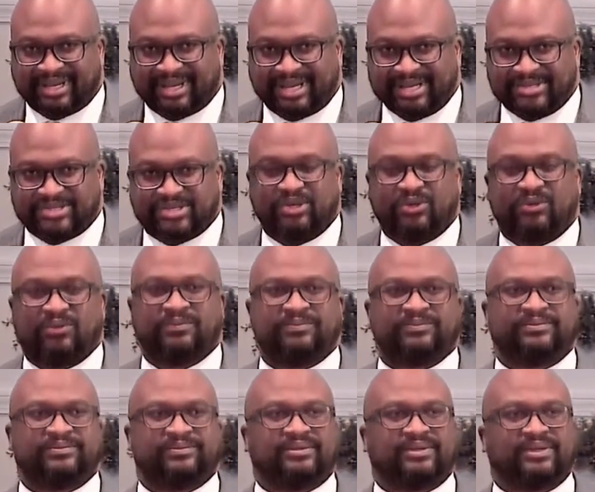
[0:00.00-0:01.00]
And so,
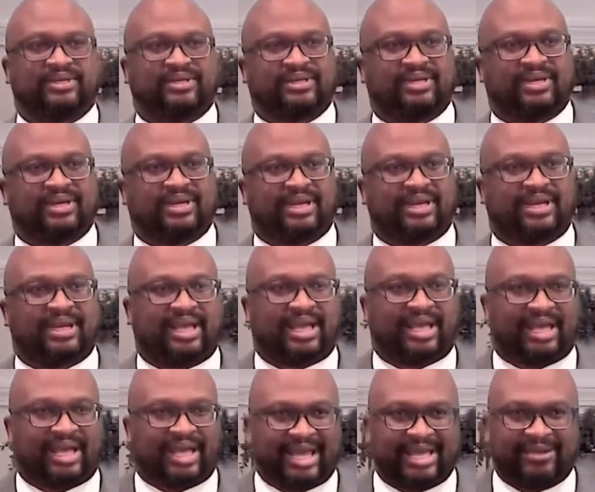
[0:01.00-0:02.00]

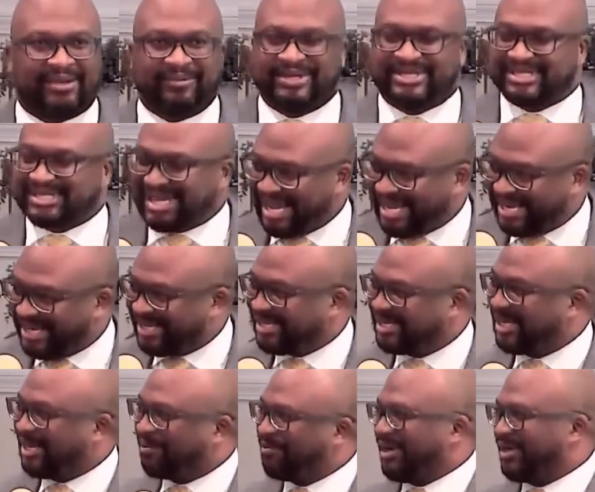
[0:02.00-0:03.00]
I am
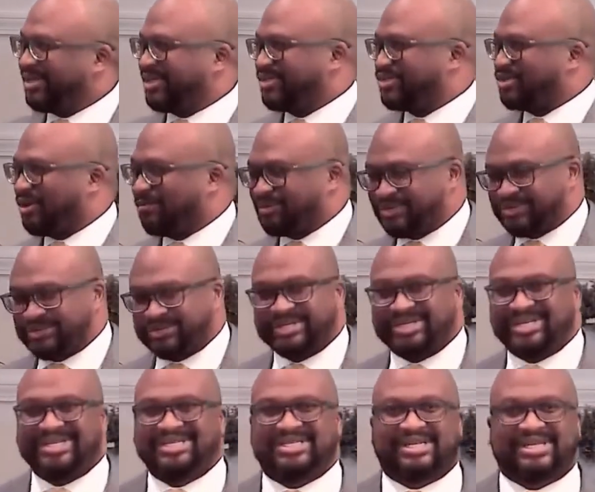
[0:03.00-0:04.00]
excited about this
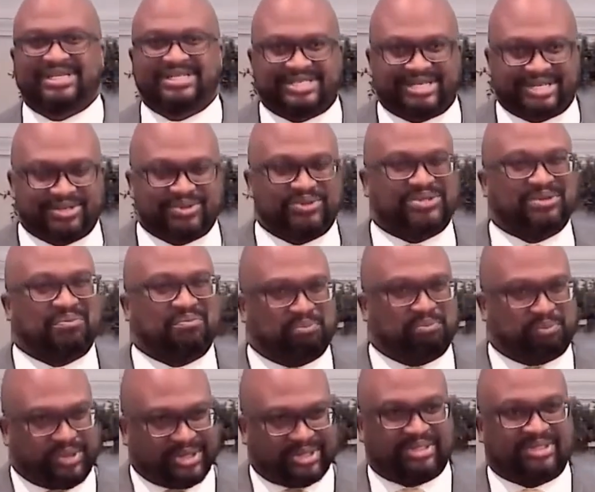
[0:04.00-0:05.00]
opportunity to continue to
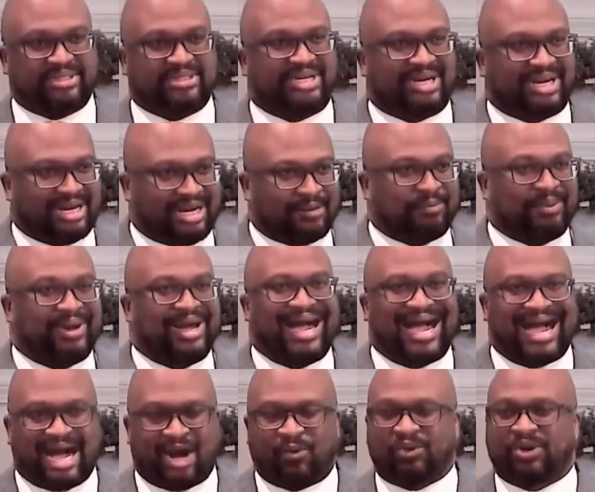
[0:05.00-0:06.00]
build up
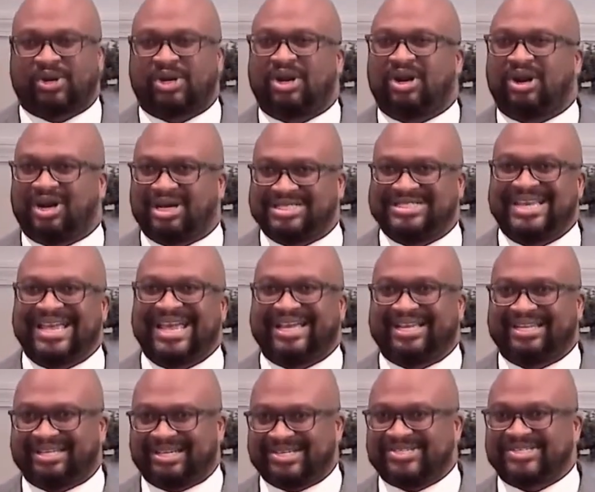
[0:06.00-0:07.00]
our
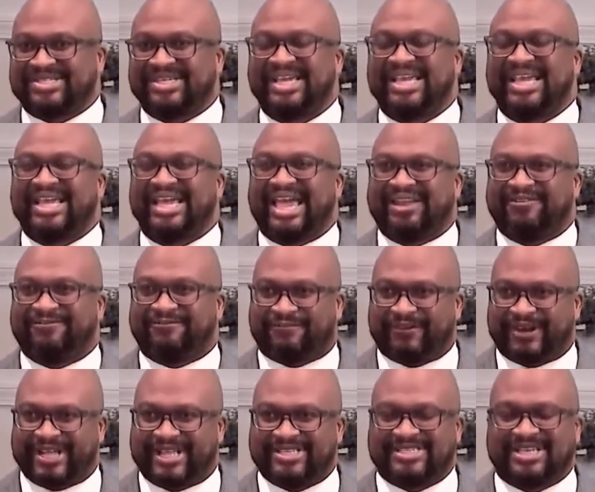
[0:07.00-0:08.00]
contact list and
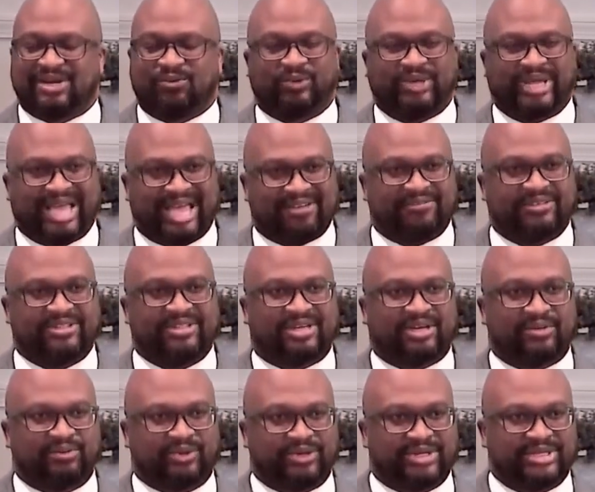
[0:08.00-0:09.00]
friends that we have in the
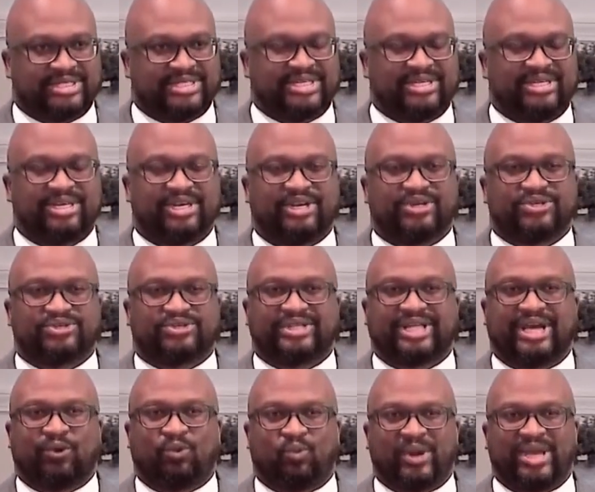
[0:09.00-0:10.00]
community so
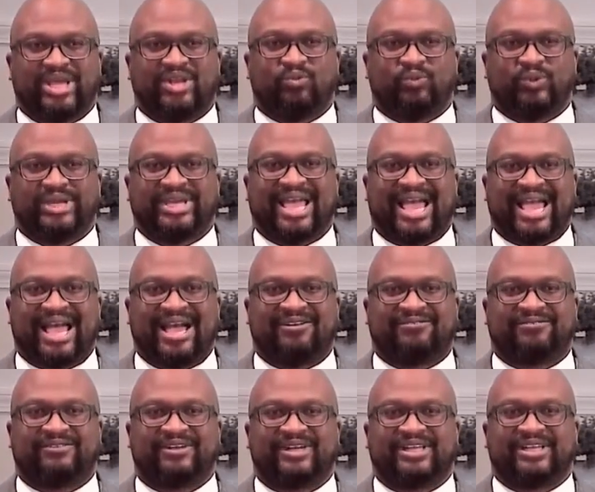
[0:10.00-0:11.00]
that when we
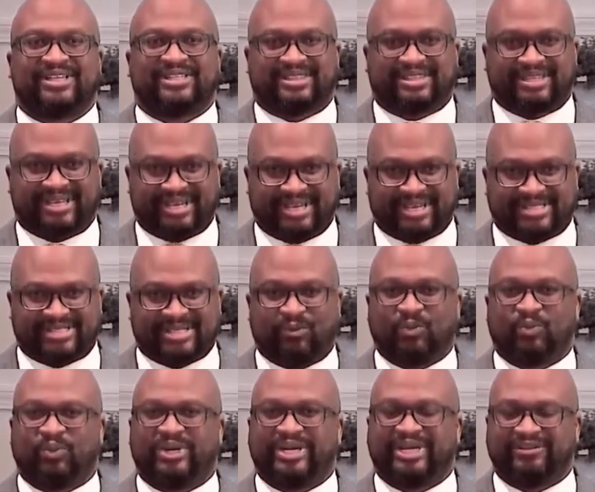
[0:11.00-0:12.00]
have things that
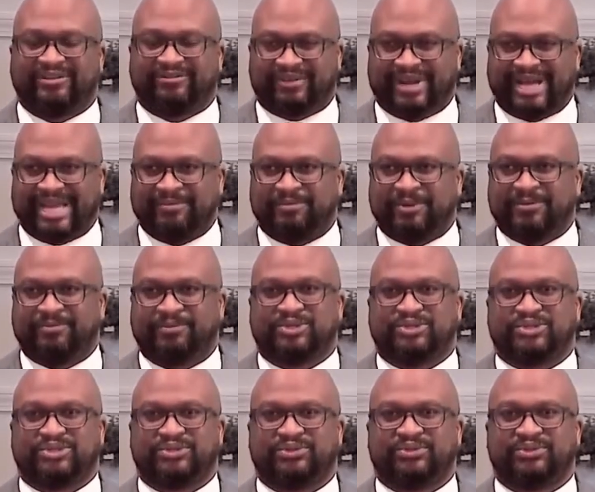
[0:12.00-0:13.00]
we want to invite people
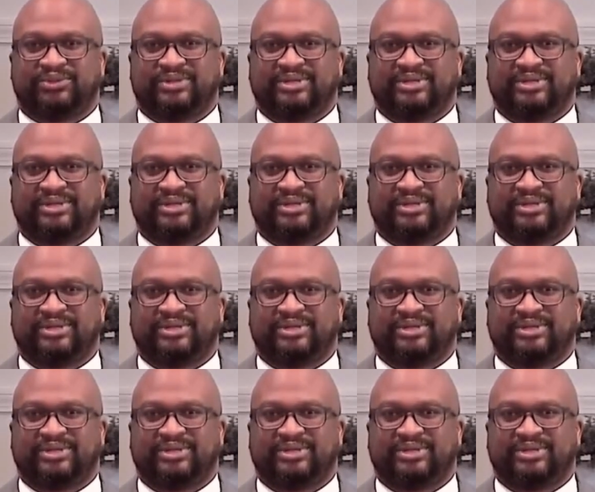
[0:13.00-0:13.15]
to,